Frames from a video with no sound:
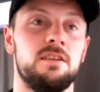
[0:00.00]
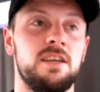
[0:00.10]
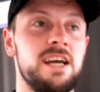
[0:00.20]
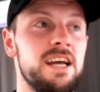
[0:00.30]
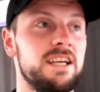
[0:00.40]

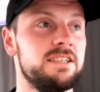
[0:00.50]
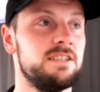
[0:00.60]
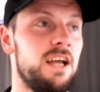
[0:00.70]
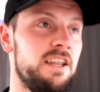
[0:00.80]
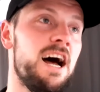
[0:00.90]
Yeah, it's
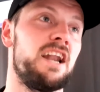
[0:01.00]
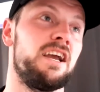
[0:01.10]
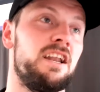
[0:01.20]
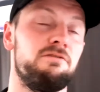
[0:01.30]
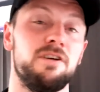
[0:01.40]
that, and I
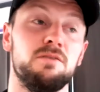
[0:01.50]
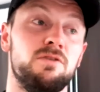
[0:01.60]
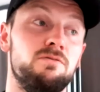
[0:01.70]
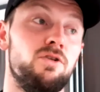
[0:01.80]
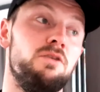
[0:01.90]
get the freedom
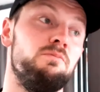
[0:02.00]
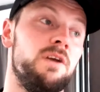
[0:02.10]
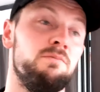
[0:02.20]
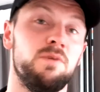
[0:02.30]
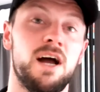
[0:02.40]
to run on
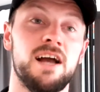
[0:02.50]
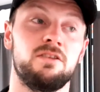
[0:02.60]
in behind,